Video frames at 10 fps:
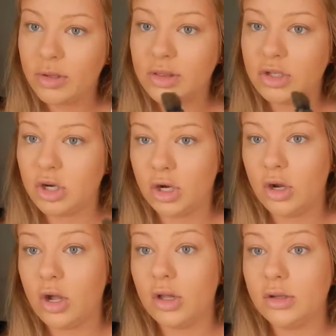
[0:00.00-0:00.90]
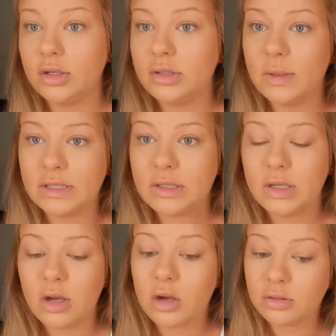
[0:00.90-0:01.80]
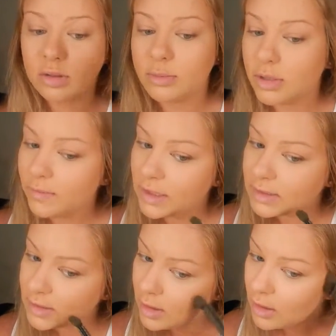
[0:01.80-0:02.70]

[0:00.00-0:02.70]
put the darker colors, basically contouring my face.